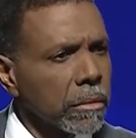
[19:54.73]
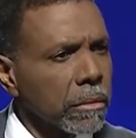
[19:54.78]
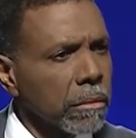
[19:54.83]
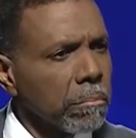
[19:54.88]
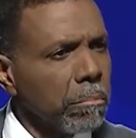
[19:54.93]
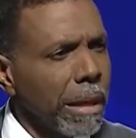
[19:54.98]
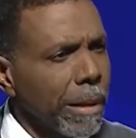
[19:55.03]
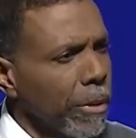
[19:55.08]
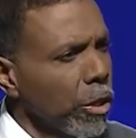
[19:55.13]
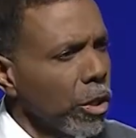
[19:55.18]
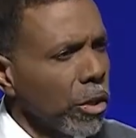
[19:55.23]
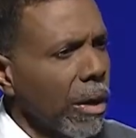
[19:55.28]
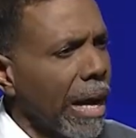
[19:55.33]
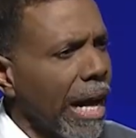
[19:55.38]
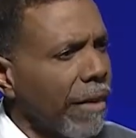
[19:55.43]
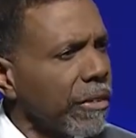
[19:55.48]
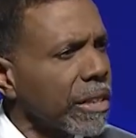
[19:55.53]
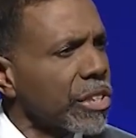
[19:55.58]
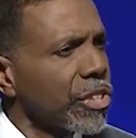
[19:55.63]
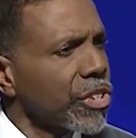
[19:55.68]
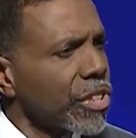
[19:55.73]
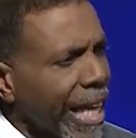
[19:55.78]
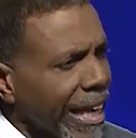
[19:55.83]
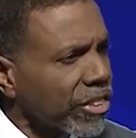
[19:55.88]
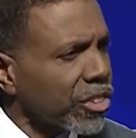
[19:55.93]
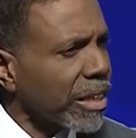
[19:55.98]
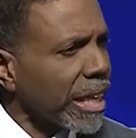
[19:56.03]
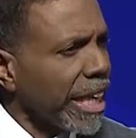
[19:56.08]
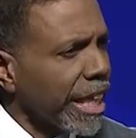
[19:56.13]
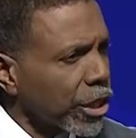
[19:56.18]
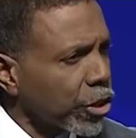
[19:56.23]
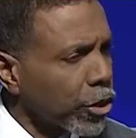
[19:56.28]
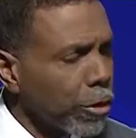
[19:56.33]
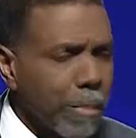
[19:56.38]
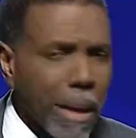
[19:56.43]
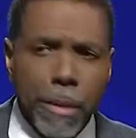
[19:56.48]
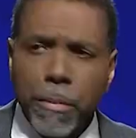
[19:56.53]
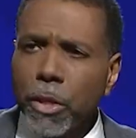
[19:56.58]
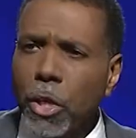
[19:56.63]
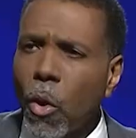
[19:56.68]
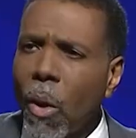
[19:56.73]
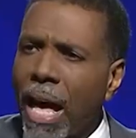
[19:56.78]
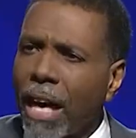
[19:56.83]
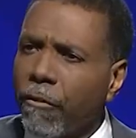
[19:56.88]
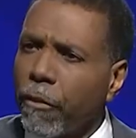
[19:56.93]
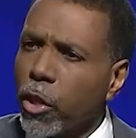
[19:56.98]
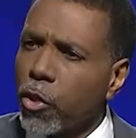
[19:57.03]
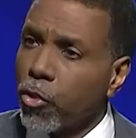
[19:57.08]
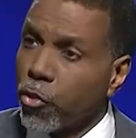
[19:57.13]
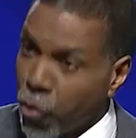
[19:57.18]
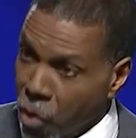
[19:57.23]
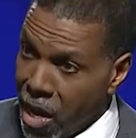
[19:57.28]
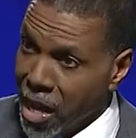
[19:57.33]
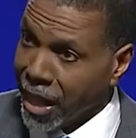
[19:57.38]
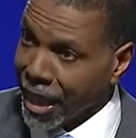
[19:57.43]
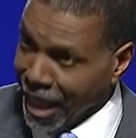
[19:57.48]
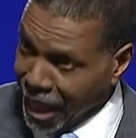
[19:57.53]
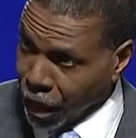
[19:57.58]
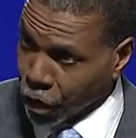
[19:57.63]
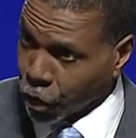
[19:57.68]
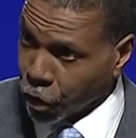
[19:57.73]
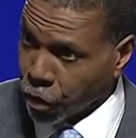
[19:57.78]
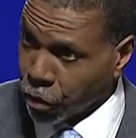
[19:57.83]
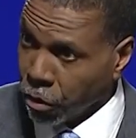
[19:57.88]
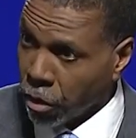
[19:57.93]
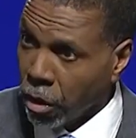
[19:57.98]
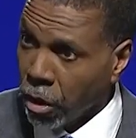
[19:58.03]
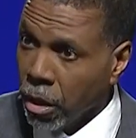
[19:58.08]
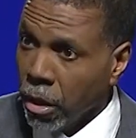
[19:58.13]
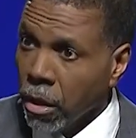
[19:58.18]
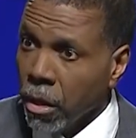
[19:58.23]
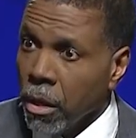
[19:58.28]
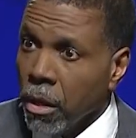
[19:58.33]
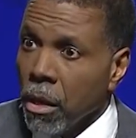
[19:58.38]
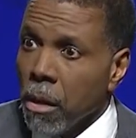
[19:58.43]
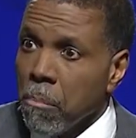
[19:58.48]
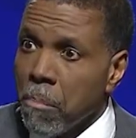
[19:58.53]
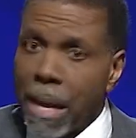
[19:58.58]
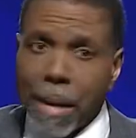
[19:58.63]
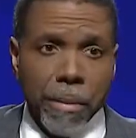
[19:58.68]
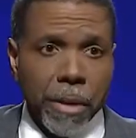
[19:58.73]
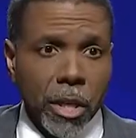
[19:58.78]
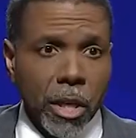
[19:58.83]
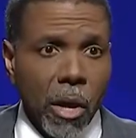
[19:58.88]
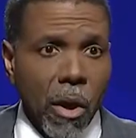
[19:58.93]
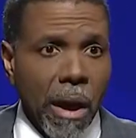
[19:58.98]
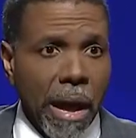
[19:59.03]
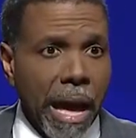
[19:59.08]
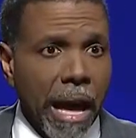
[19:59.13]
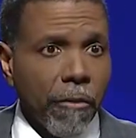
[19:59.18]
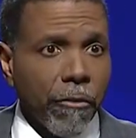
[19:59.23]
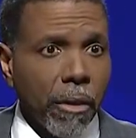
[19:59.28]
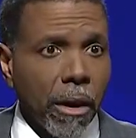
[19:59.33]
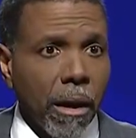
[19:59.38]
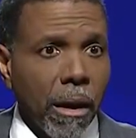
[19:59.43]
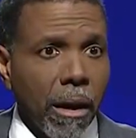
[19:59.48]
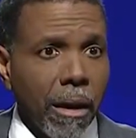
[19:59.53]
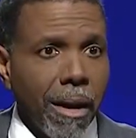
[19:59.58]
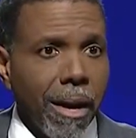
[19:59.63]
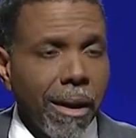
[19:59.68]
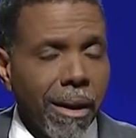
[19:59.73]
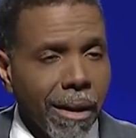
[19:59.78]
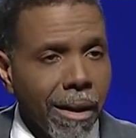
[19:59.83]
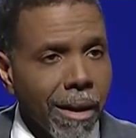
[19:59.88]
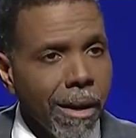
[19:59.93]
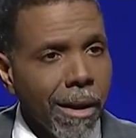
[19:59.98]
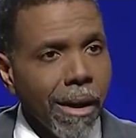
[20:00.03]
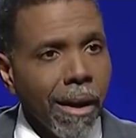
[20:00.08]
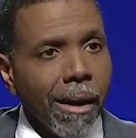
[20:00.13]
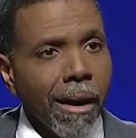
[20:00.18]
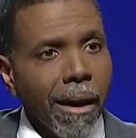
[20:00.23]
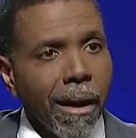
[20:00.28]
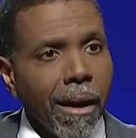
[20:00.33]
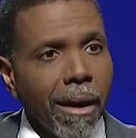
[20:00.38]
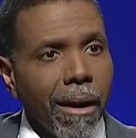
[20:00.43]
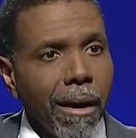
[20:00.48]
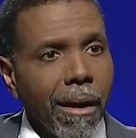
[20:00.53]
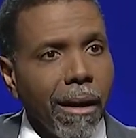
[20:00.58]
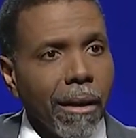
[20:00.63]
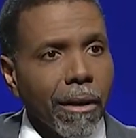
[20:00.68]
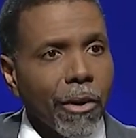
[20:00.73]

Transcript: Maybe you don't have a sex issue. Maybe you don't have a drug issue. Maybe you don't have a, a, a, a